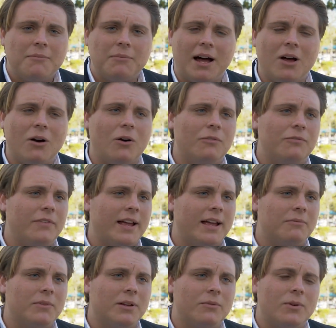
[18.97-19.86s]

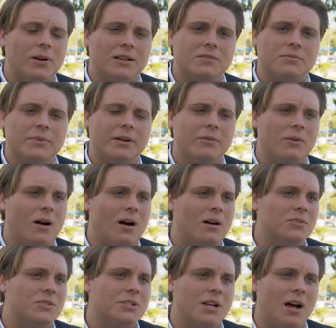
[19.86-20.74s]
18-year-old Diesel Depew
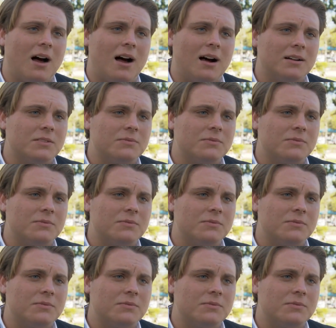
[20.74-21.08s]
says he was